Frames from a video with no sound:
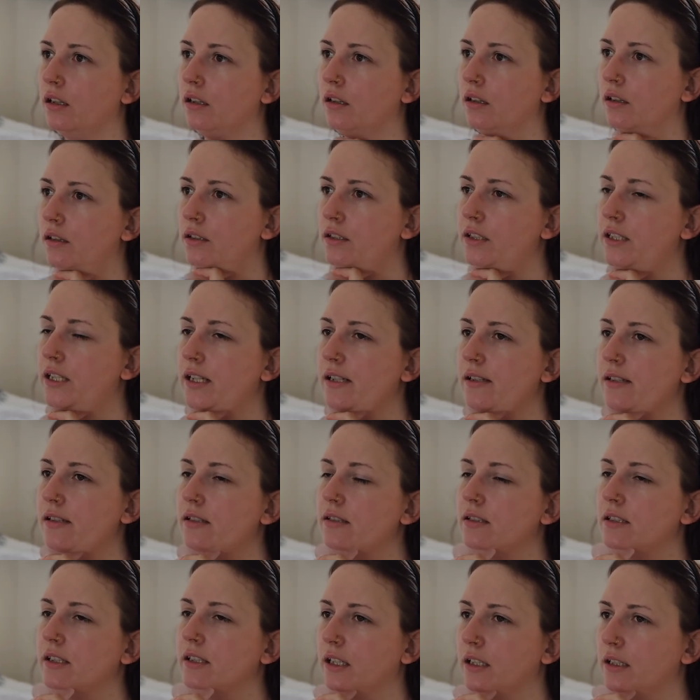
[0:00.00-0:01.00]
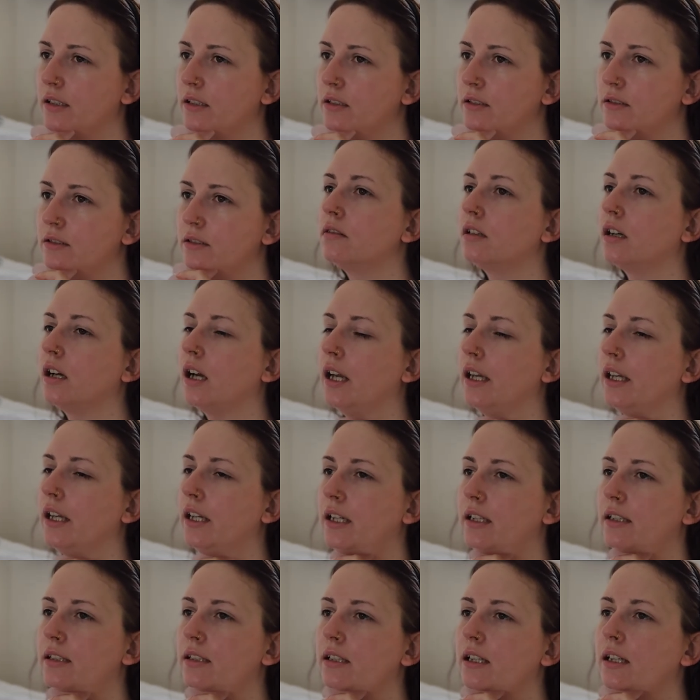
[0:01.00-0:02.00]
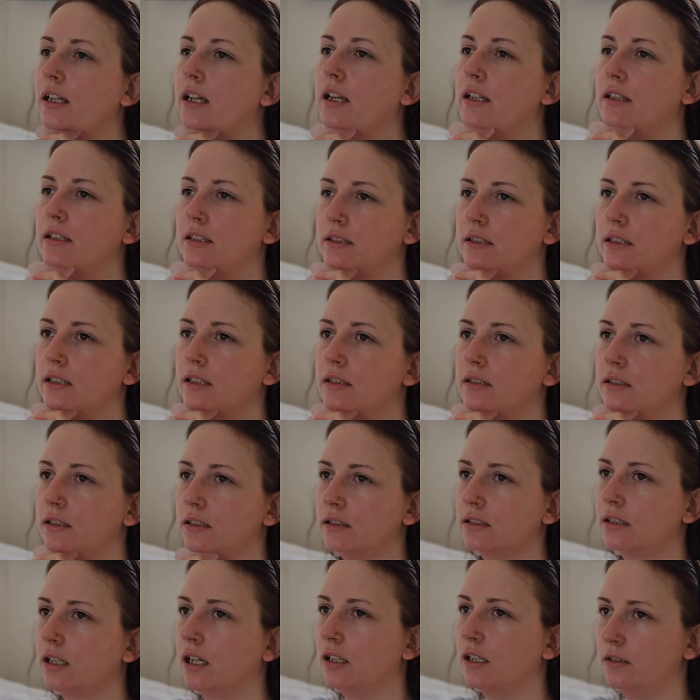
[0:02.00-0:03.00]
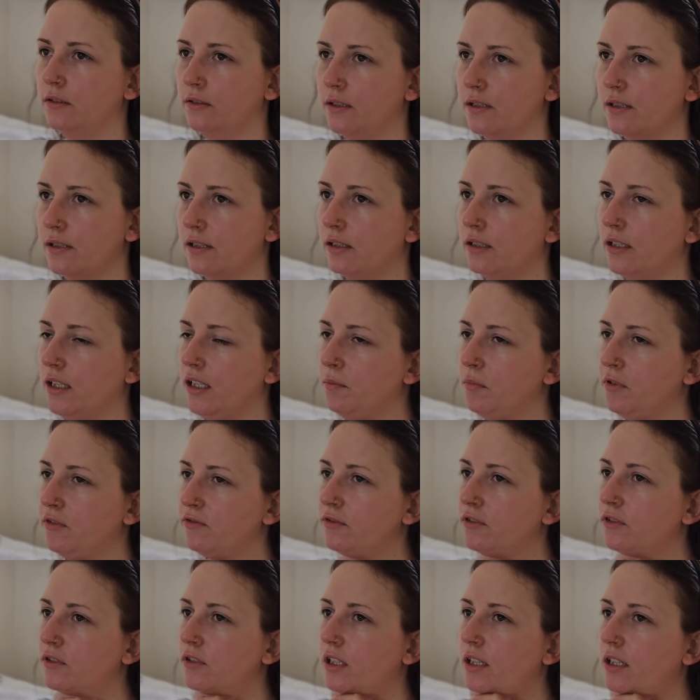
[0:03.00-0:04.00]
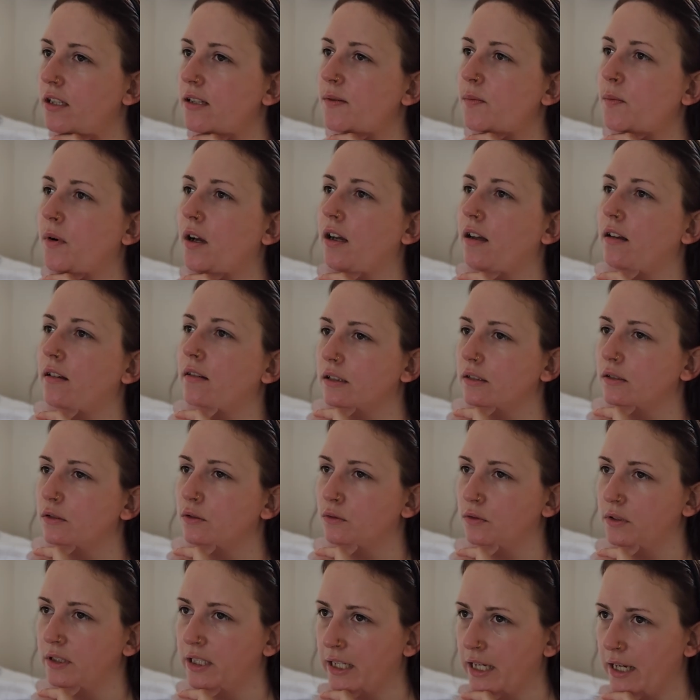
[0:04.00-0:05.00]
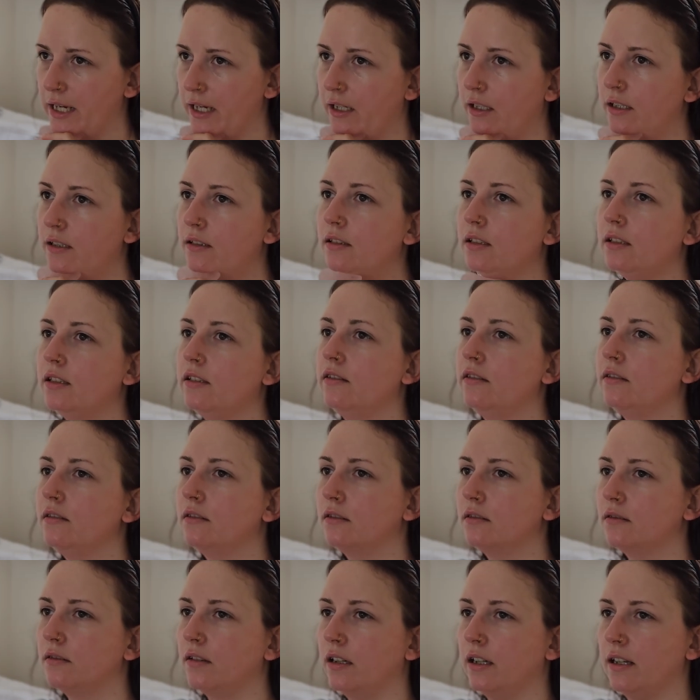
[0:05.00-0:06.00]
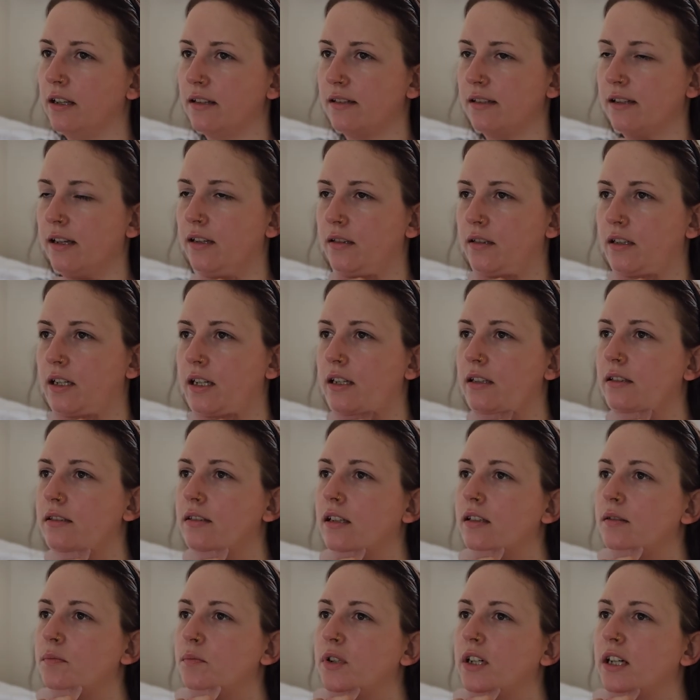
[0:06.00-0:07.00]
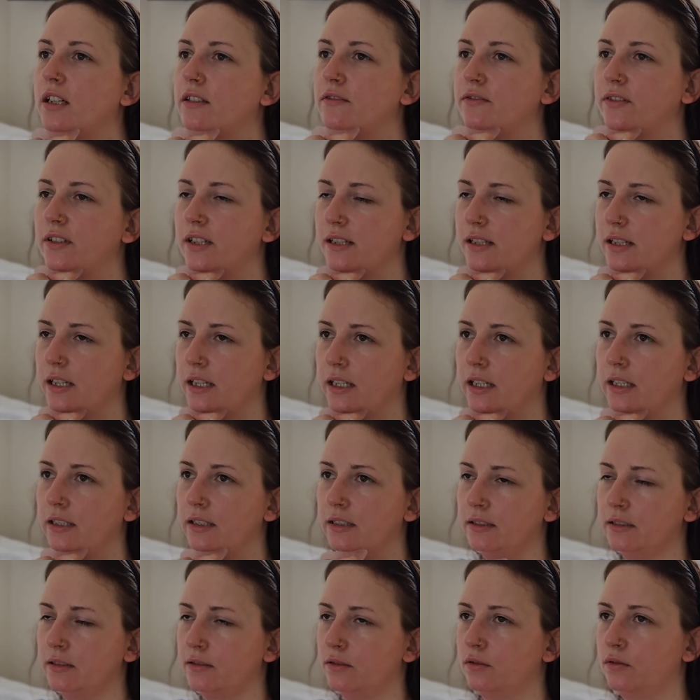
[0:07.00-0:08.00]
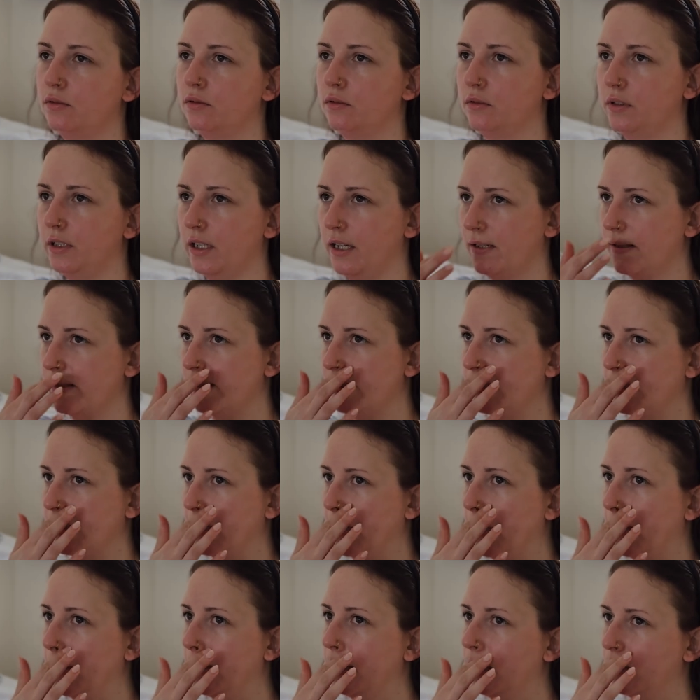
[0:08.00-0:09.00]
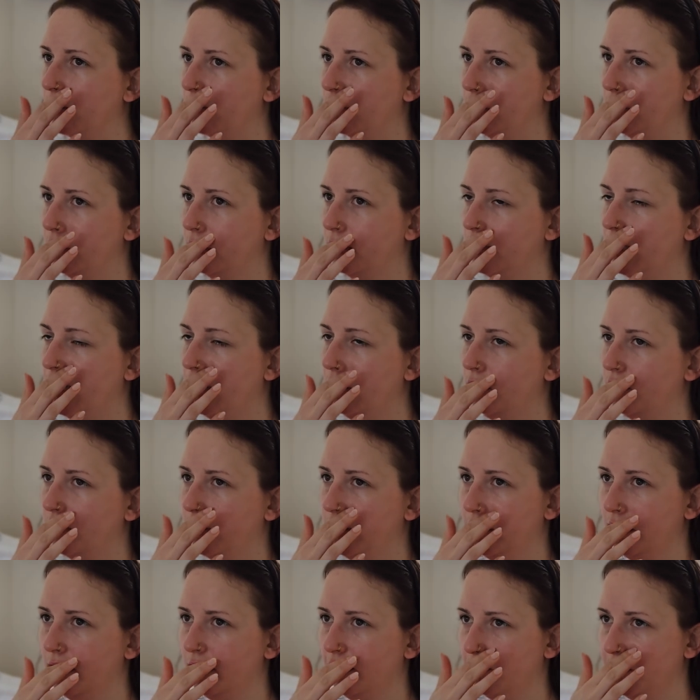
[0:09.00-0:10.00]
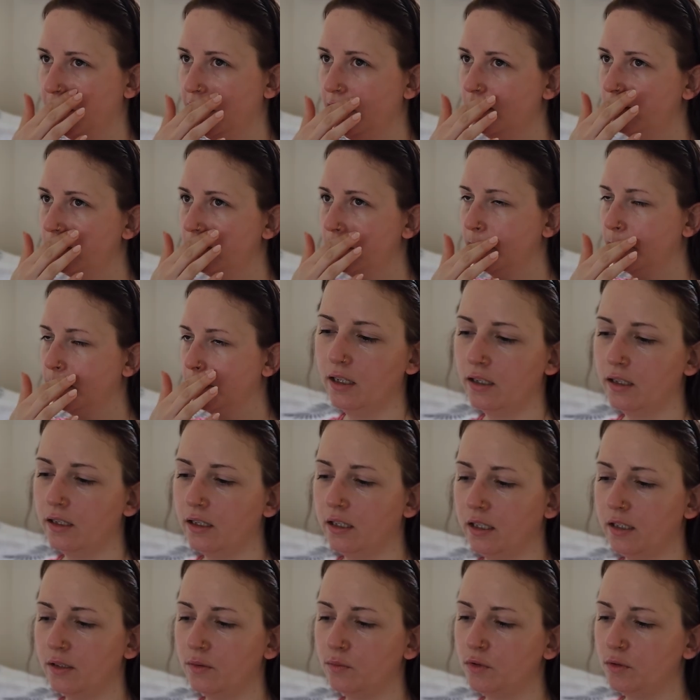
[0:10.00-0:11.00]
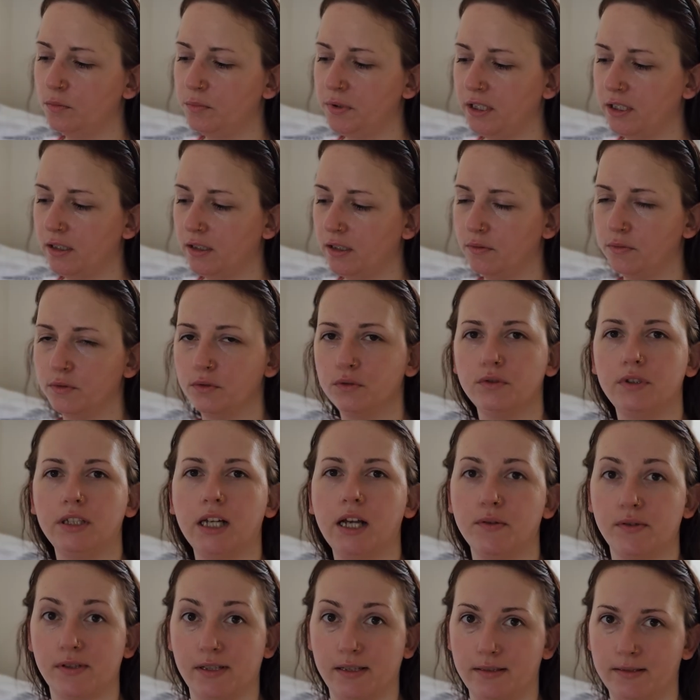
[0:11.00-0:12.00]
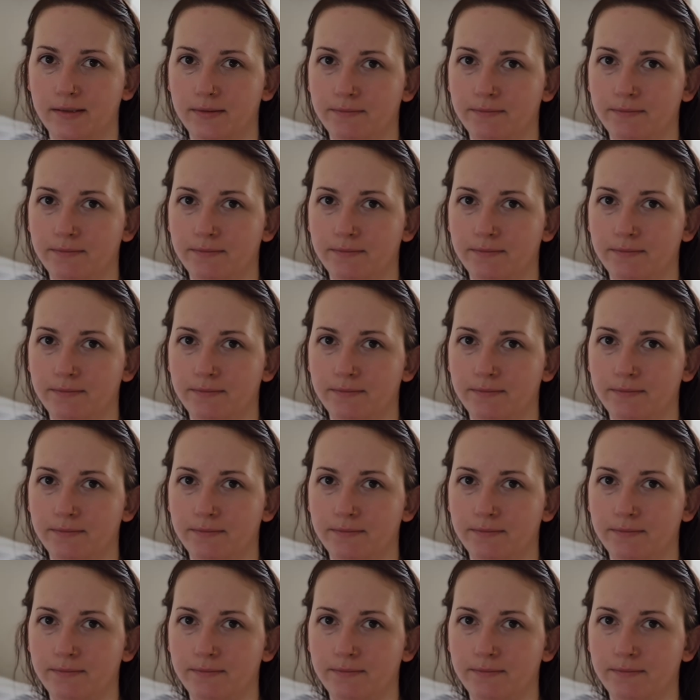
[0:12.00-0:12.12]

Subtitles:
yesterday I ate 1800 calories, the day before as well. Today, as I had that breakfast, I added it to today's calorie limit. It will be around 2000.